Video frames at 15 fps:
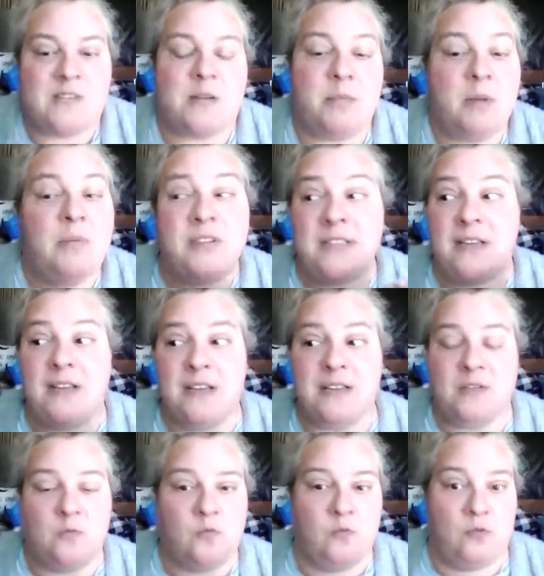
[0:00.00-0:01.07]
people say
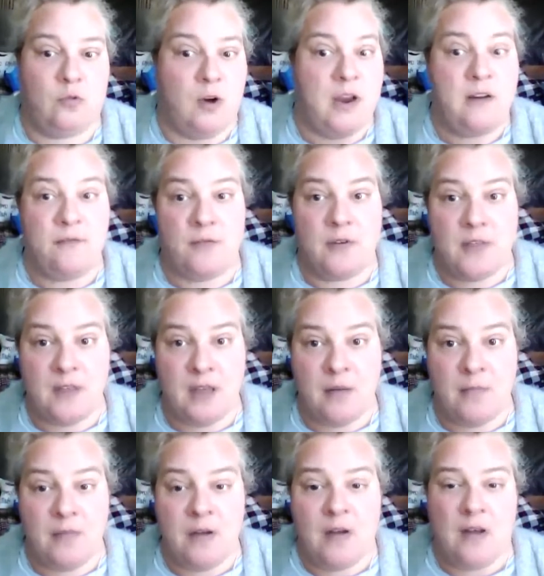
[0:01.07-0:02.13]
it's great for
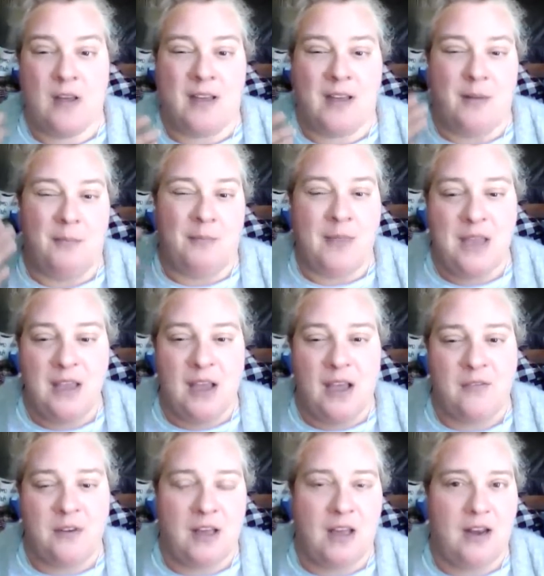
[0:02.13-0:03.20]
them. Me,
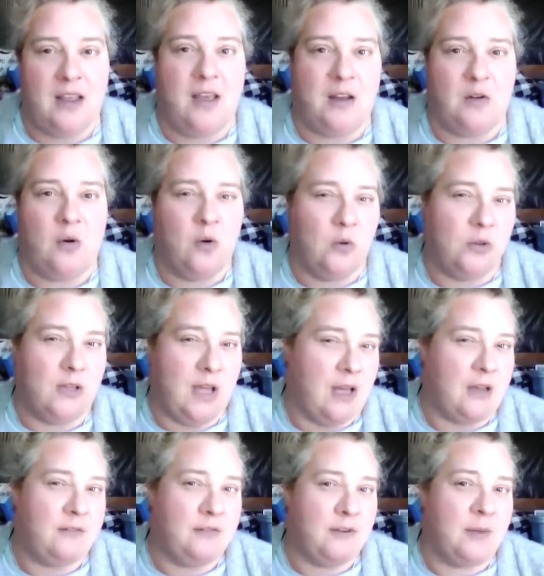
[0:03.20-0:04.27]
I've not had a whole
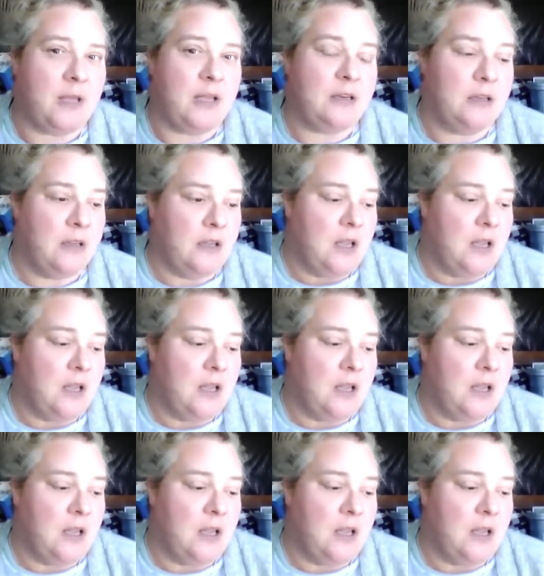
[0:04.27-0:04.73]
lot from it.